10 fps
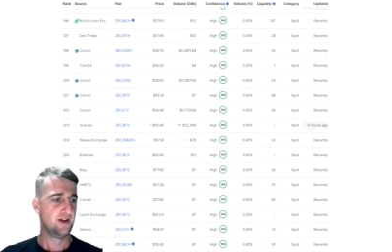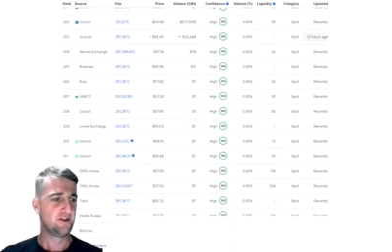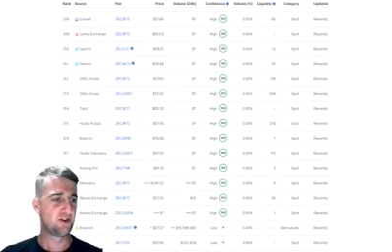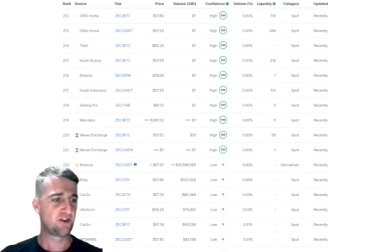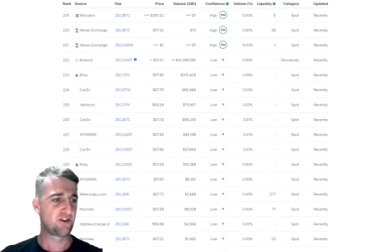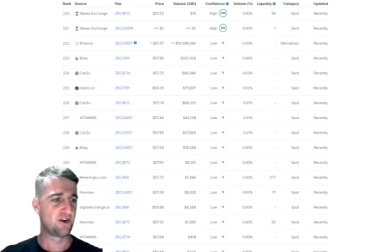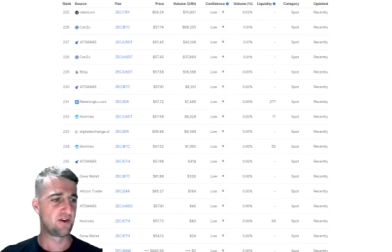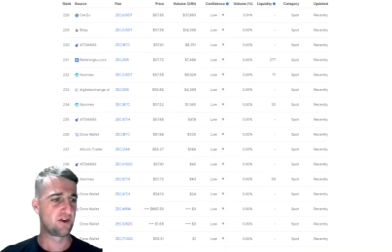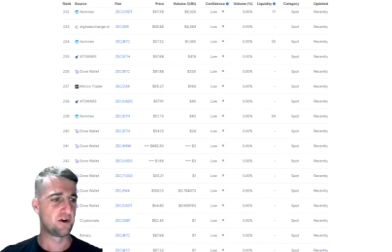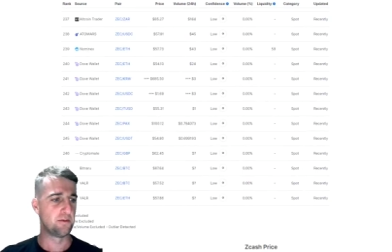just
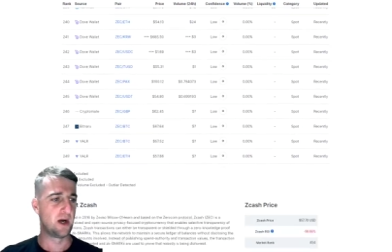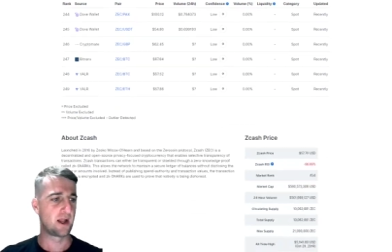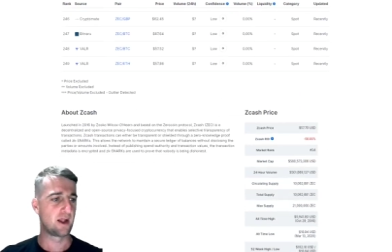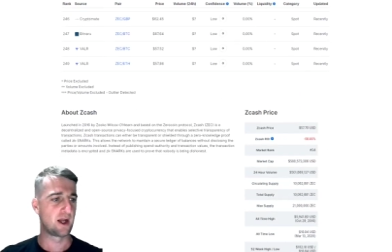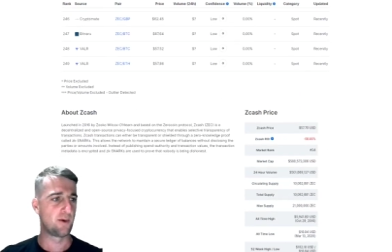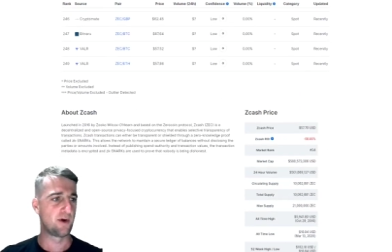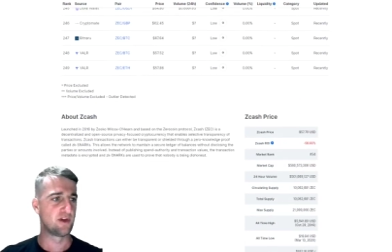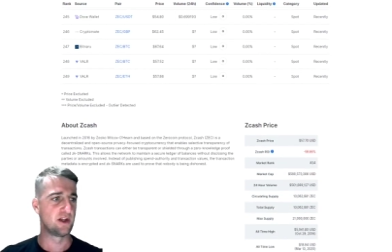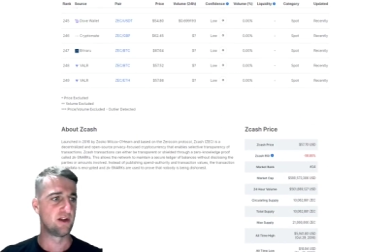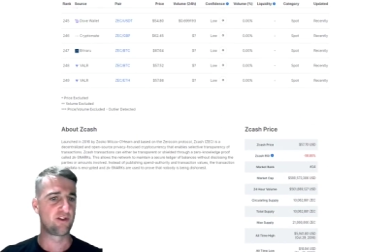on CoinMarketCap, we have at
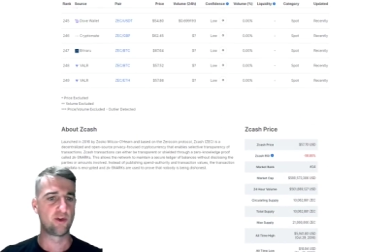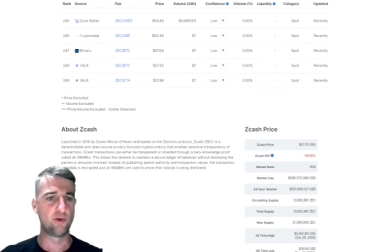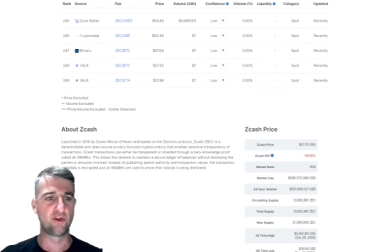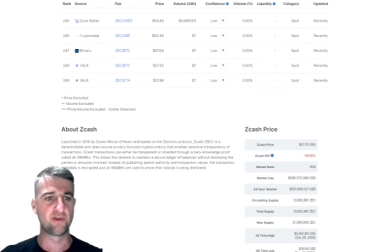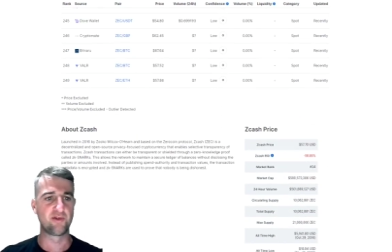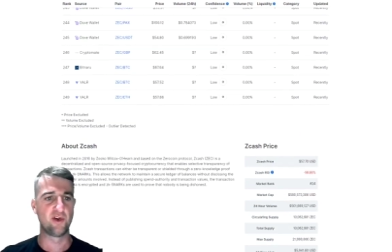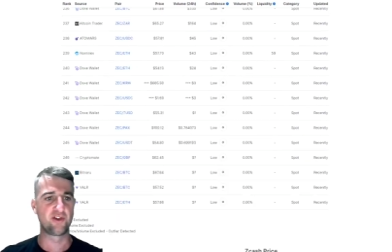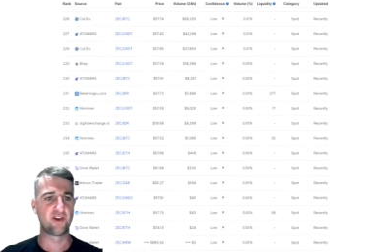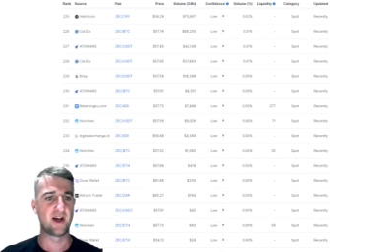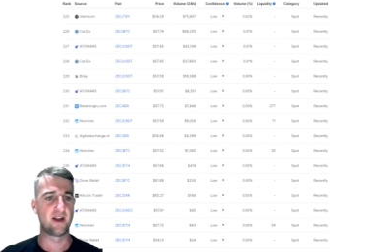least two hundred
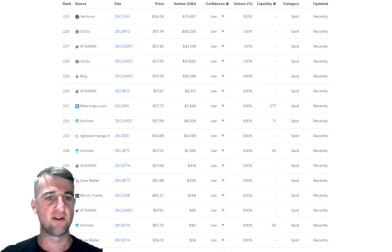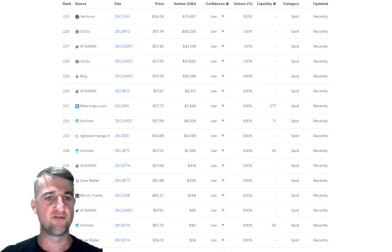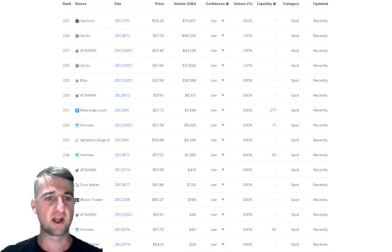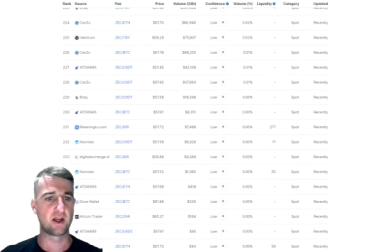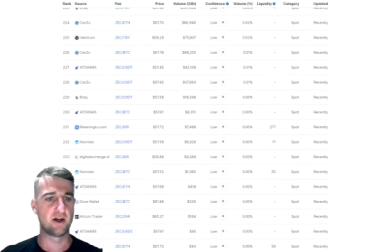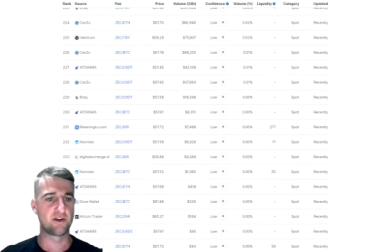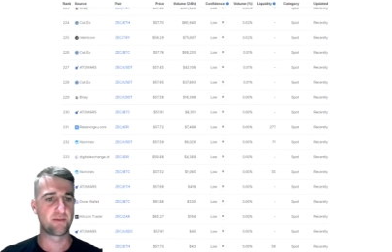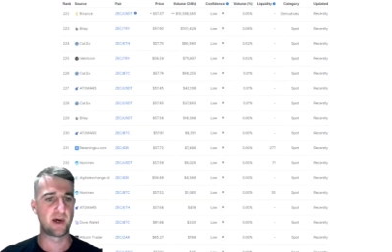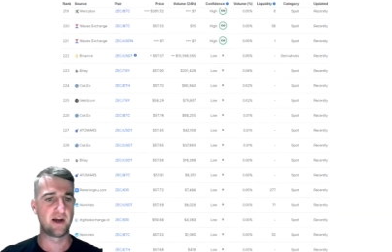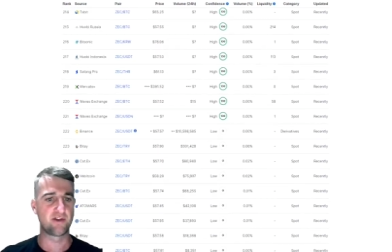forty-nine recognized
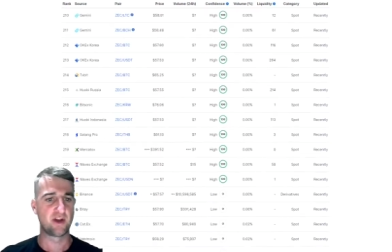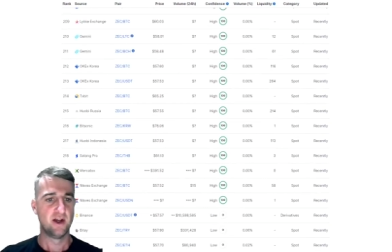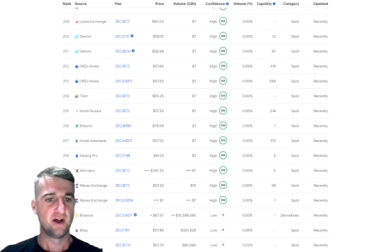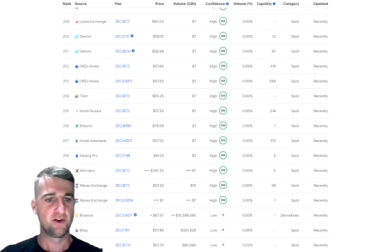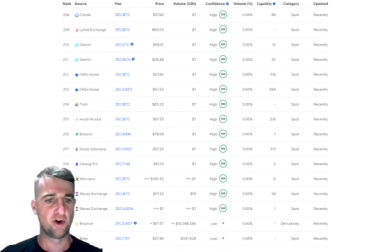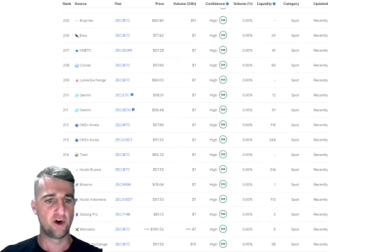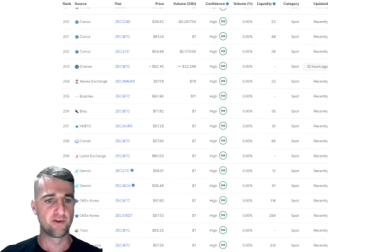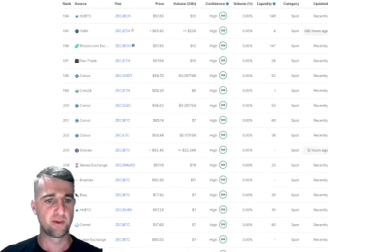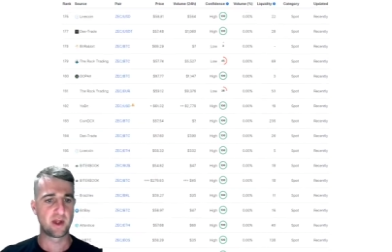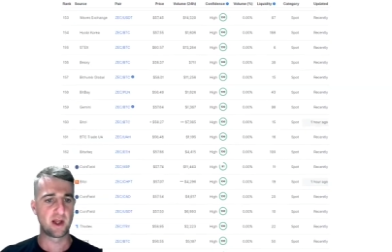pairs. Not all of
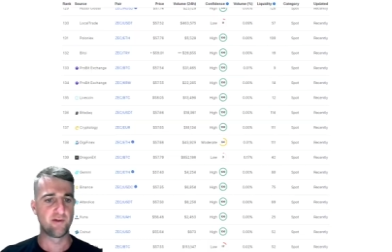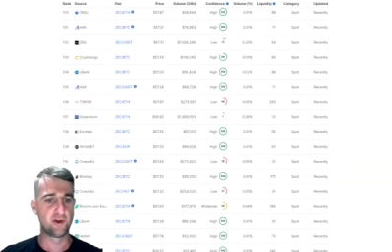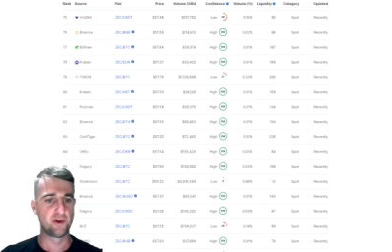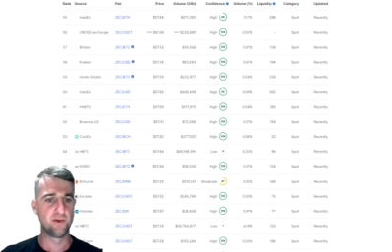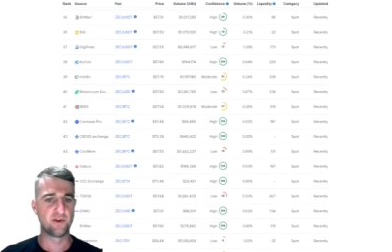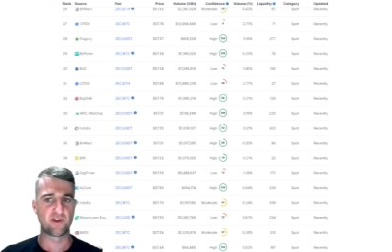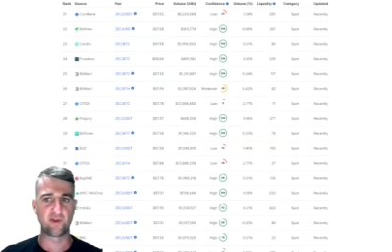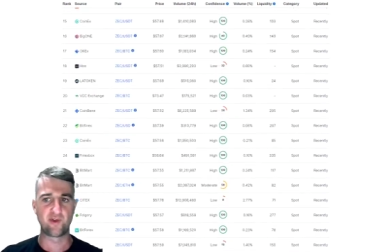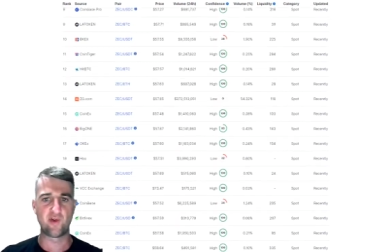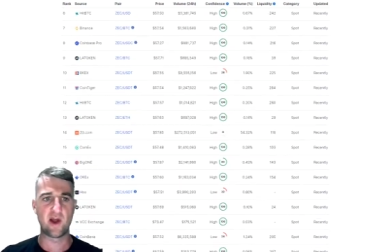them are getting volume, but it's a
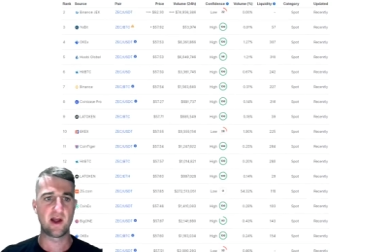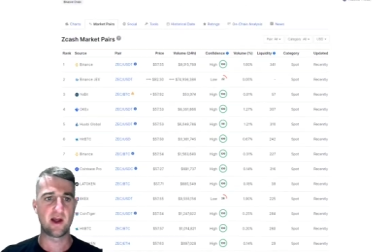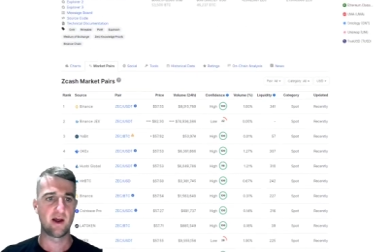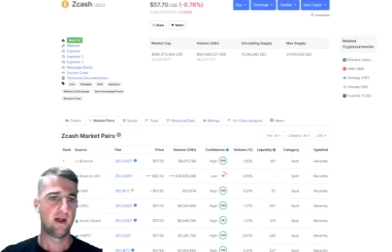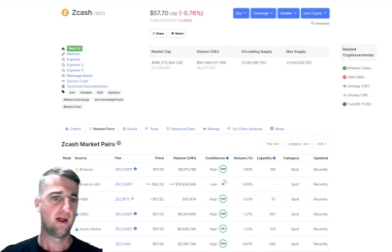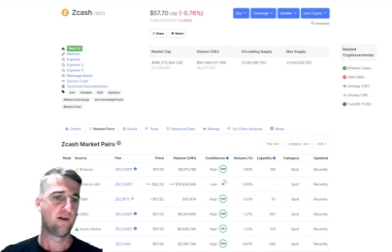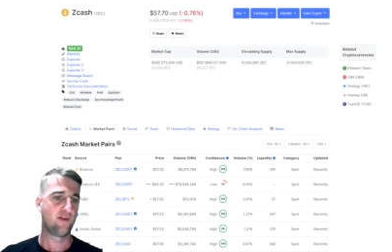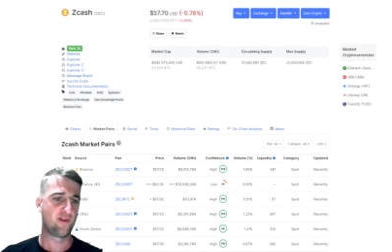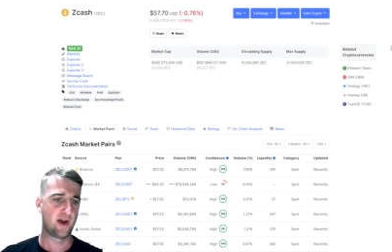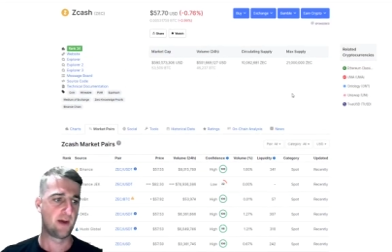fair.
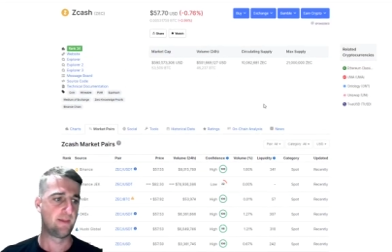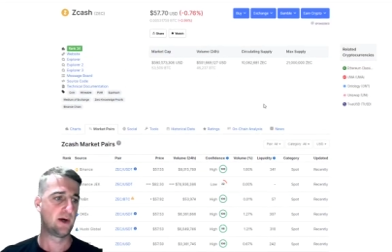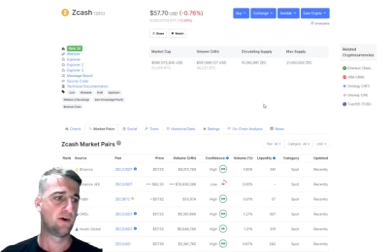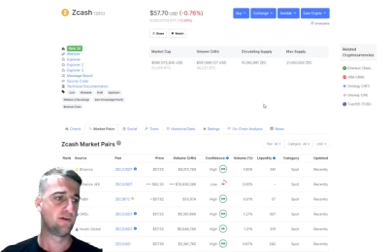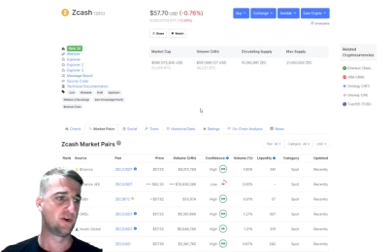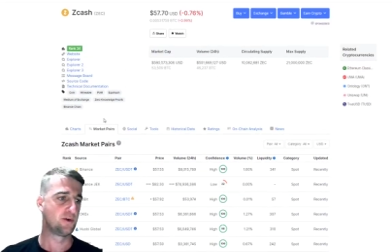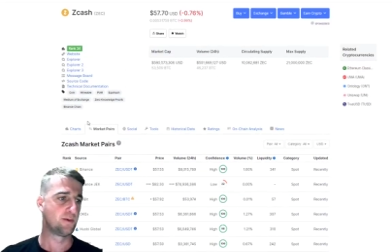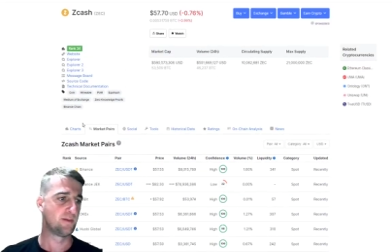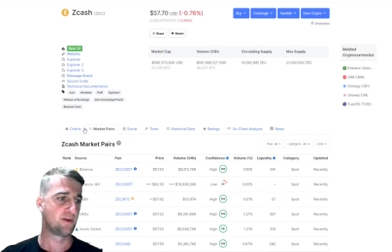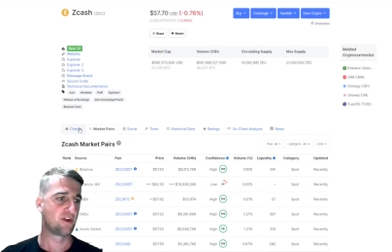fair amount of volume
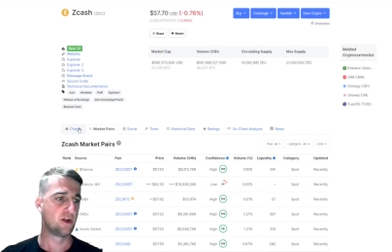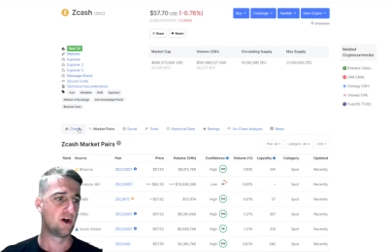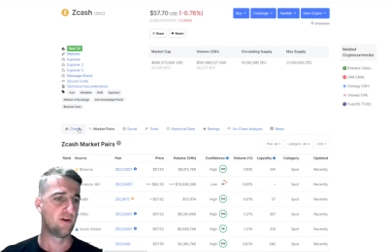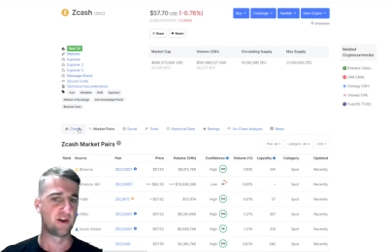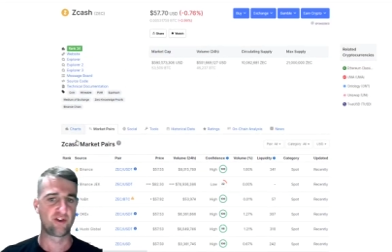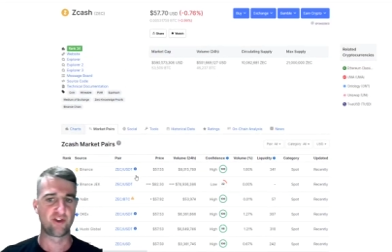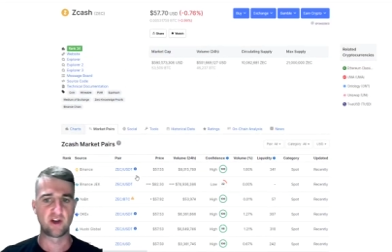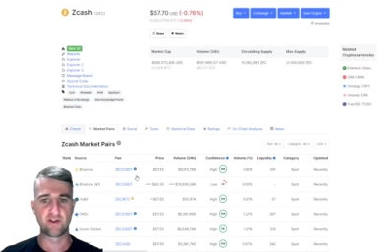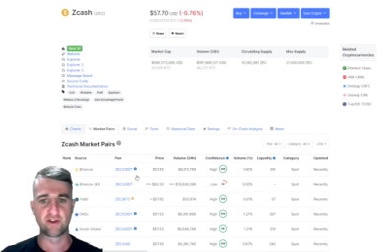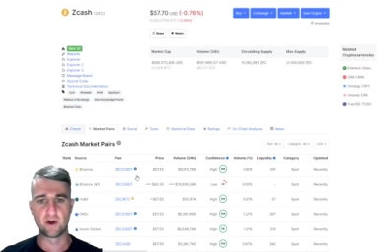on this and a lot of
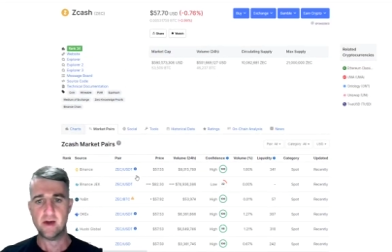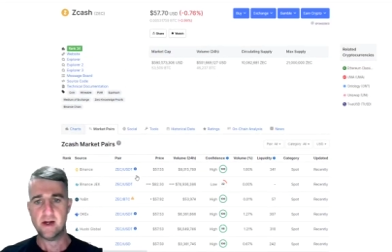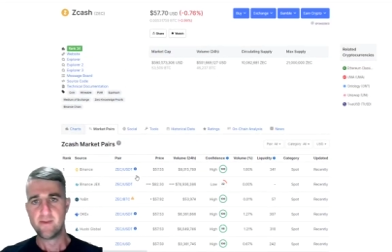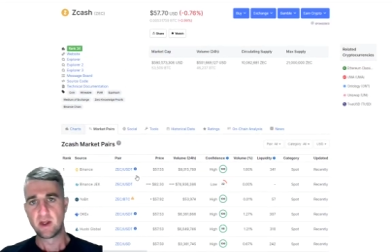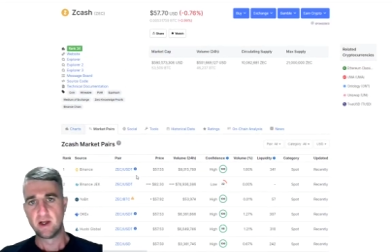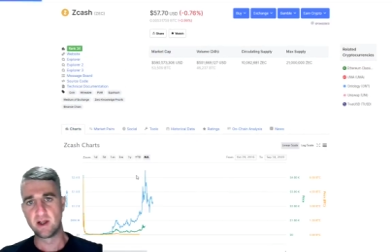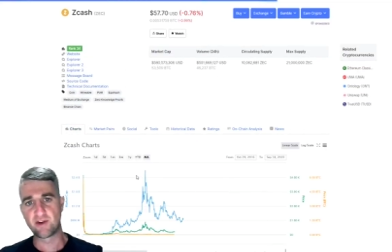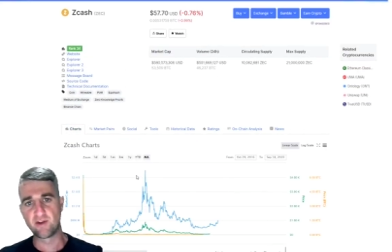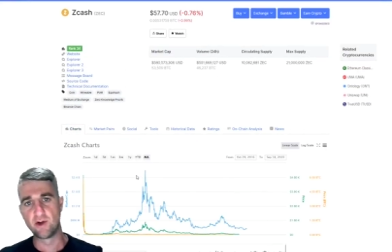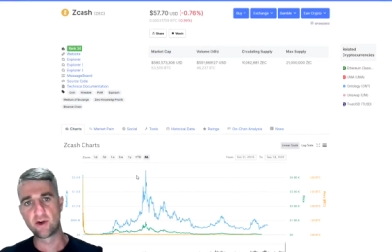exchange. So let's
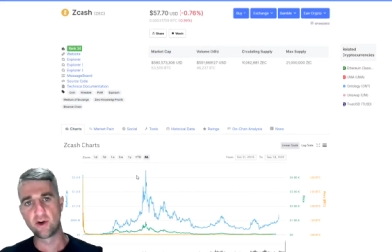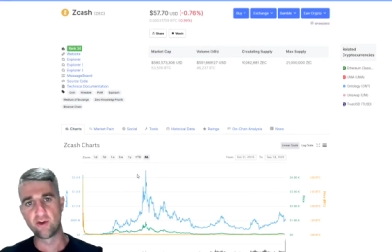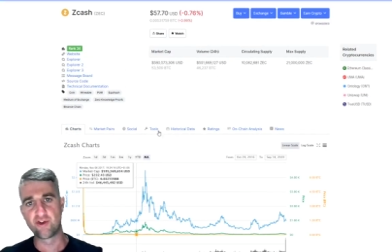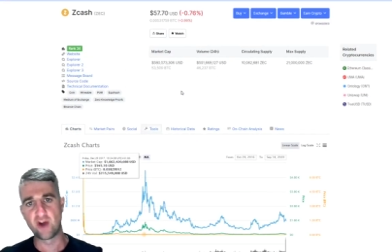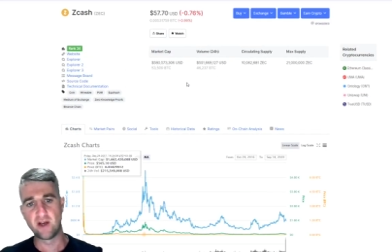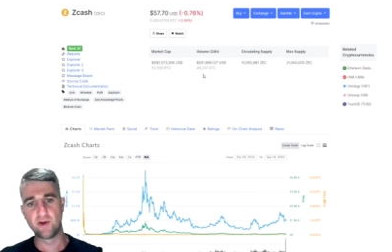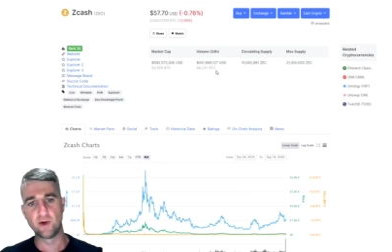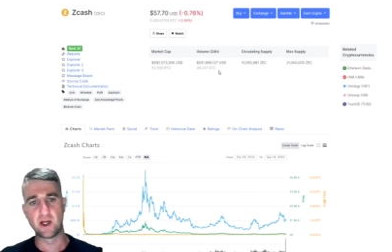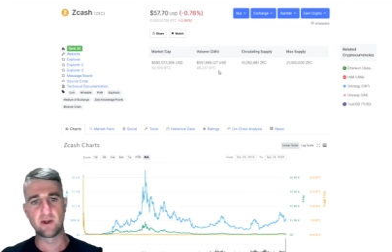have a look on TradingView now.